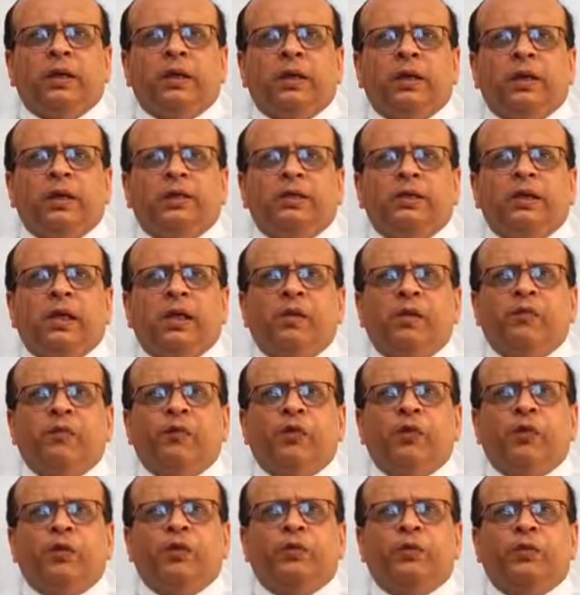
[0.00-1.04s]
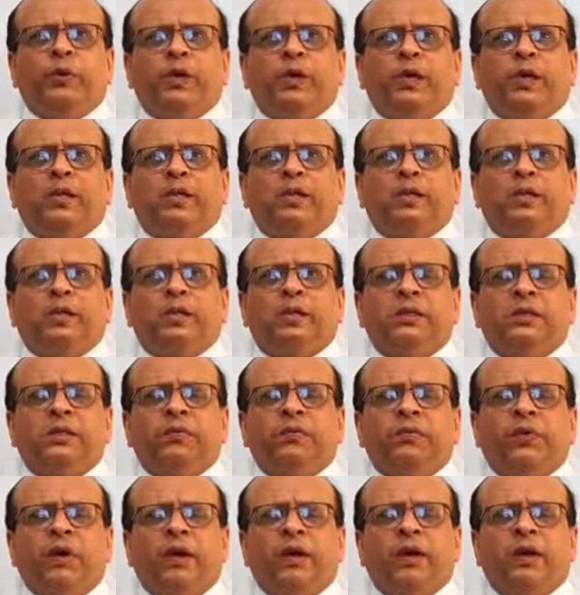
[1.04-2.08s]
It is helpful to reassess the
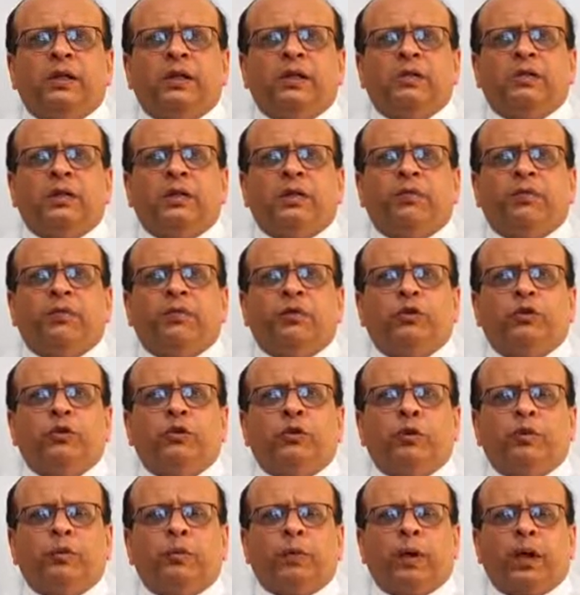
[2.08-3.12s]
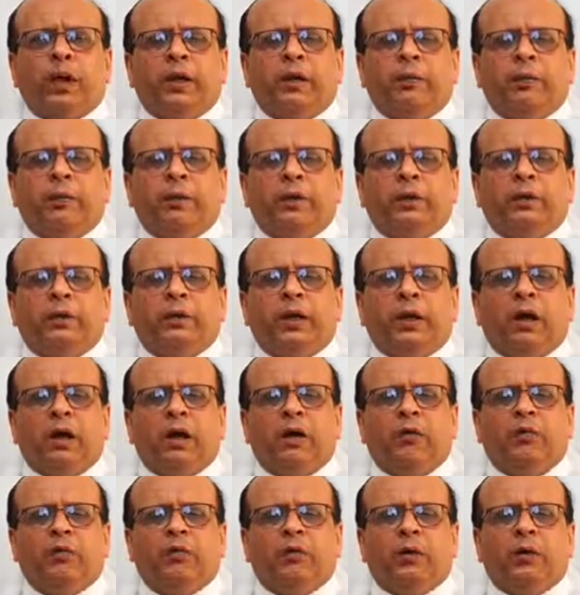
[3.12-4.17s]
final soft tissue debridement
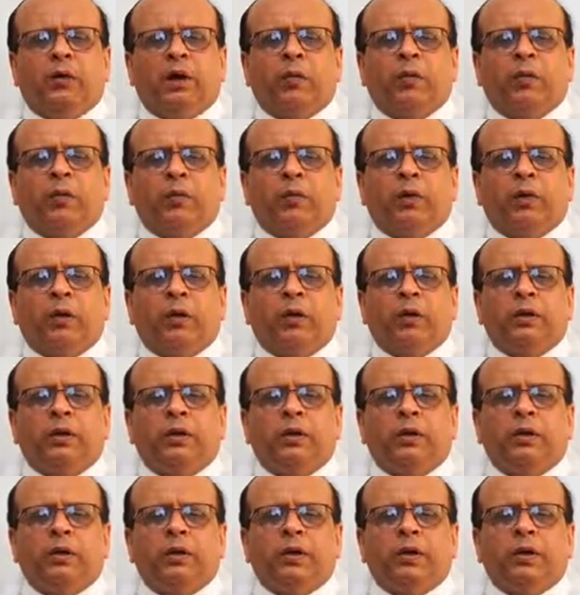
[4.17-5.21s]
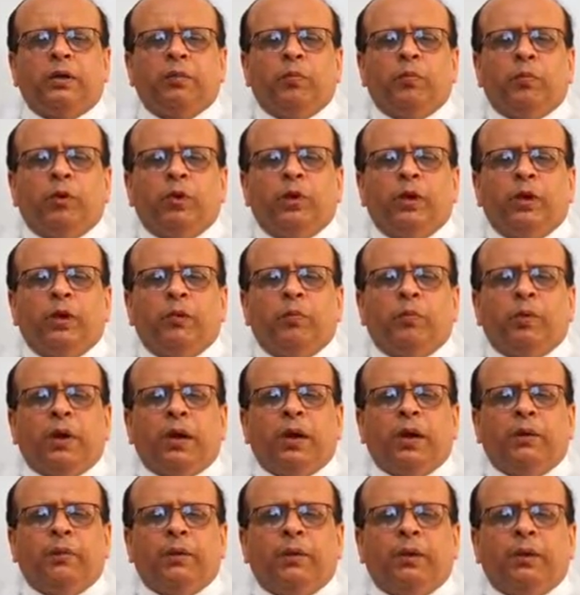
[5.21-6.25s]
after component bony
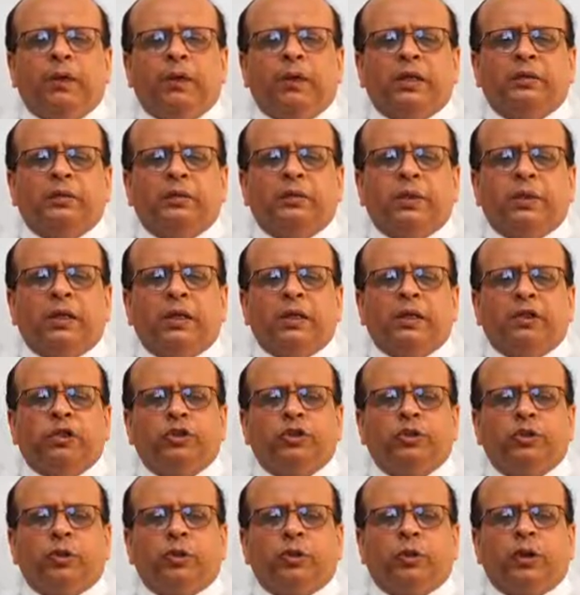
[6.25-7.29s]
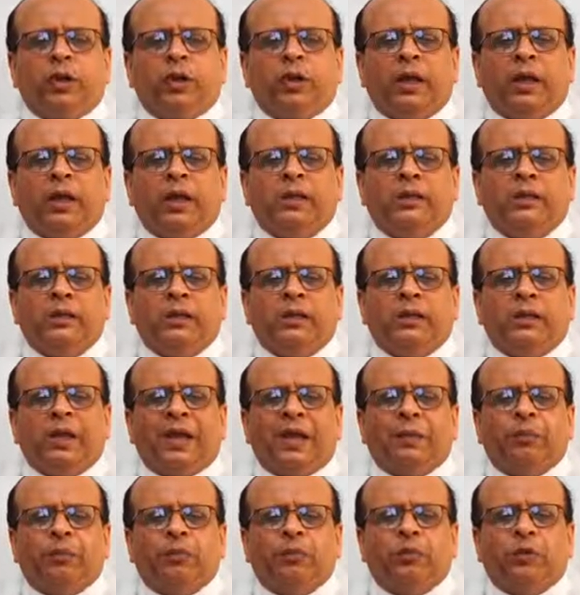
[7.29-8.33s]
debridement has been ensured, as the
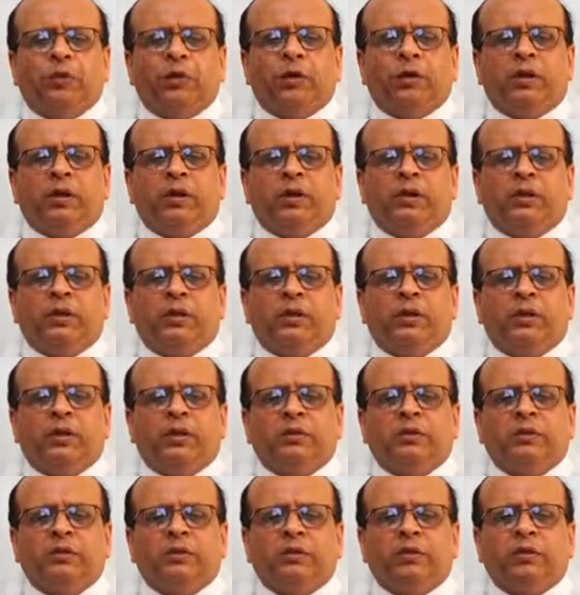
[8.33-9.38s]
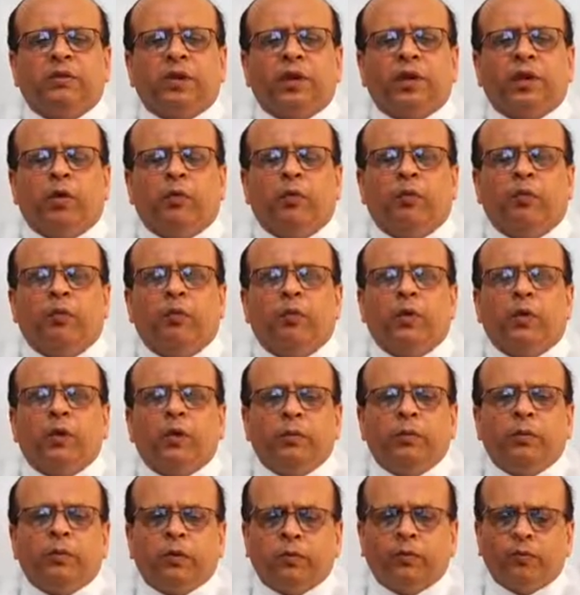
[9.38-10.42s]
capsular recesses will now
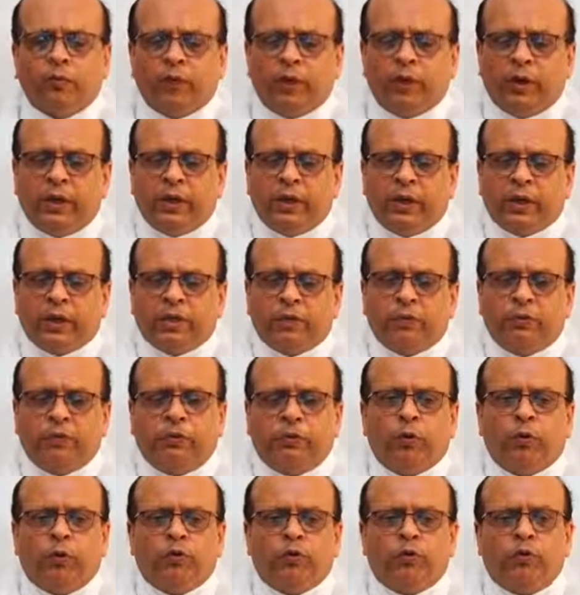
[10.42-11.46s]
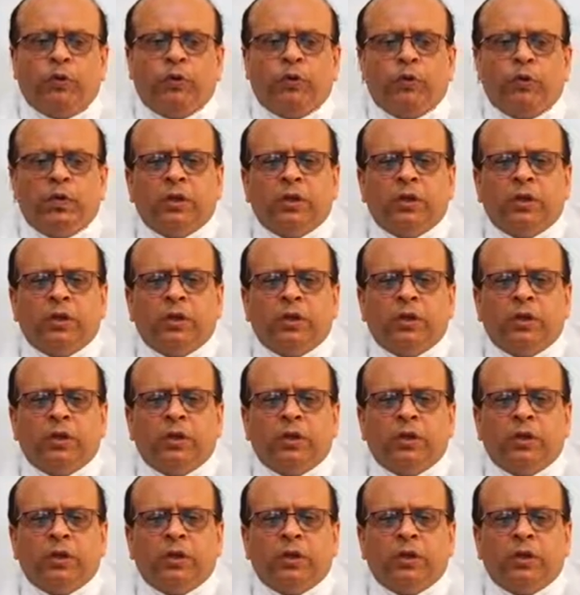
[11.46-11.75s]
be fully exposed.